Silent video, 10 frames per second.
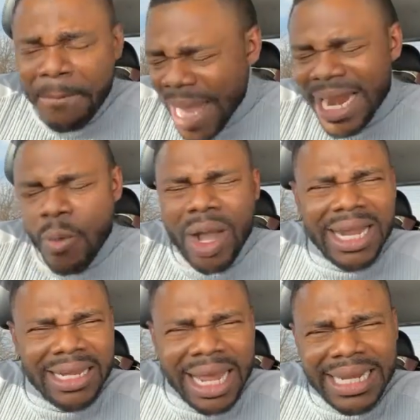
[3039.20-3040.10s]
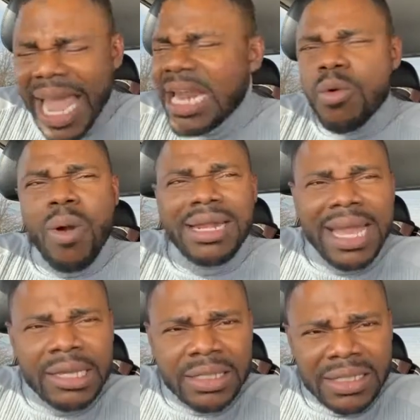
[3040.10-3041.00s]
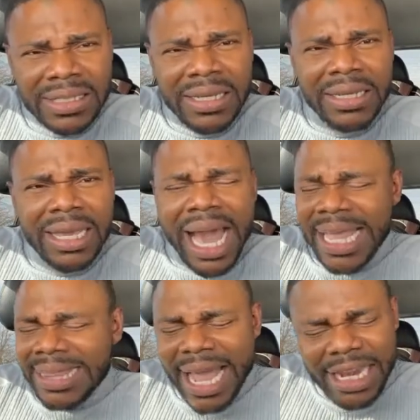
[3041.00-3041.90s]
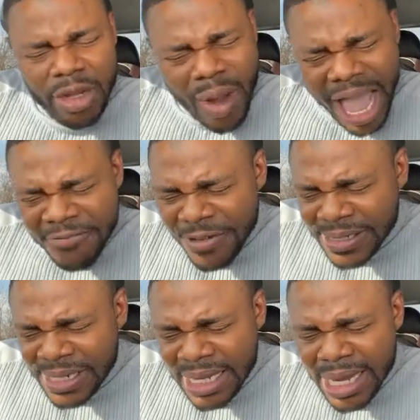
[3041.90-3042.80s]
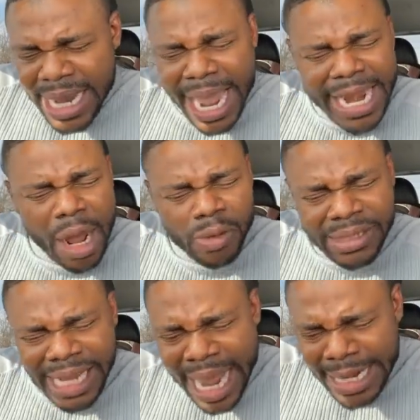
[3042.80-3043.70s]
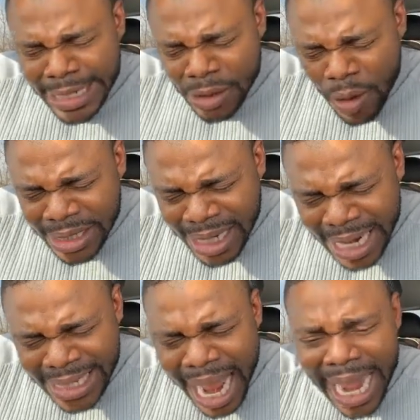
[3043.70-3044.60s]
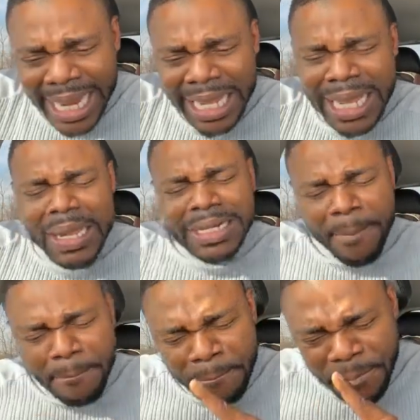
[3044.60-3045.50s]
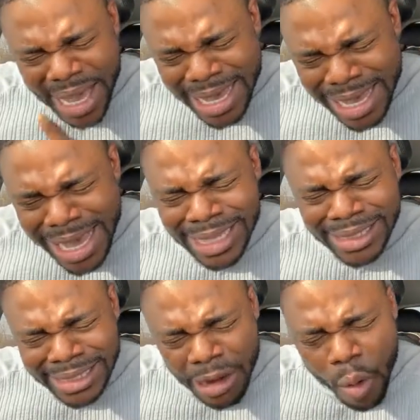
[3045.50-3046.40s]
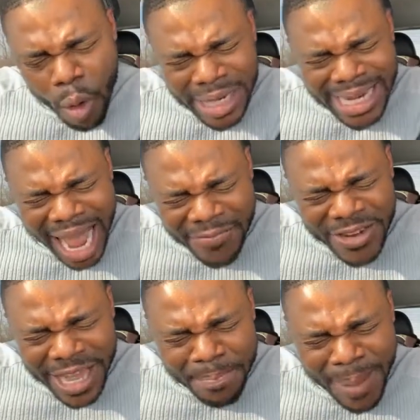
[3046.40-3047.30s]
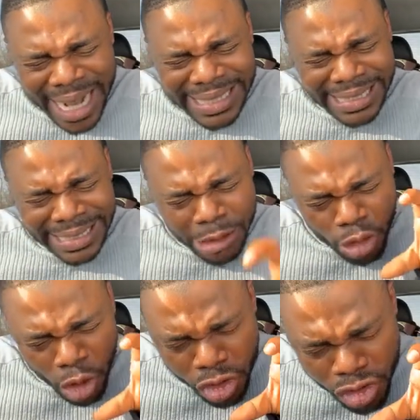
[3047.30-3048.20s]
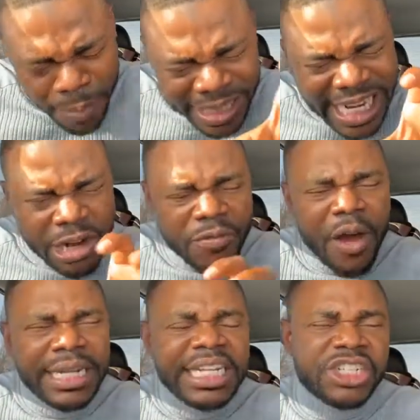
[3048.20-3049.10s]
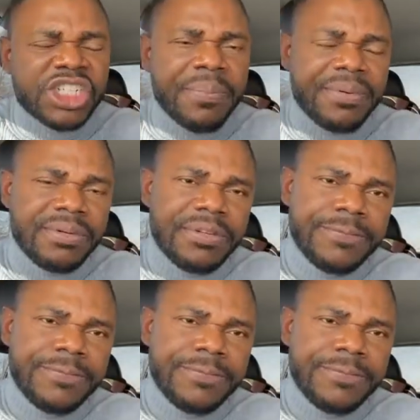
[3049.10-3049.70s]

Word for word: Better weather than anyone else. I tell you every single day, and I will say this until I die. The biggest thing holding Africa back is the corruption of our leadership.